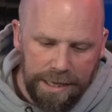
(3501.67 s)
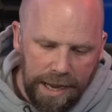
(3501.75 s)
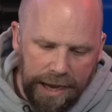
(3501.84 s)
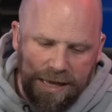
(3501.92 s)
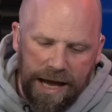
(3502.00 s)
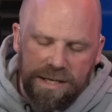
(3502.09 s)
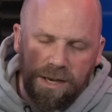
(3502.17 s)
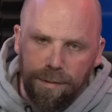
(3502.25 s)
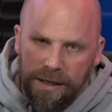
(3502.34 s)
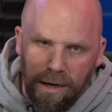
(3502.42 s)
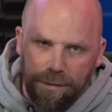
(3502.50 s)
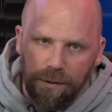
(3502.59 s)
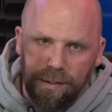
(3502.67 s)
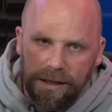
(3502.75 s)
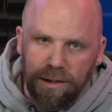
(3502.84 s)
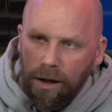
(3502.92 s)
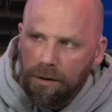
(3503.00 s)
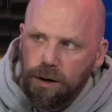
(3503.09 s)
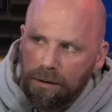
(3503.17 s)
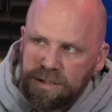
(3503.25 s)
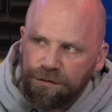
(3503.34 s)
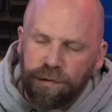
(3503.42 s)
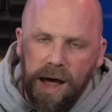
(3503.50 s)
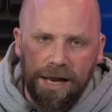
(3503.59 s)
And that WWE logo
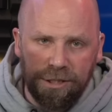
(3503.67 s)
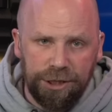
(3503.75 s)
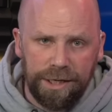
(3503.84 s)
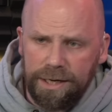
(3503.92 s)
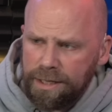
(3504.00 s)
is flashing,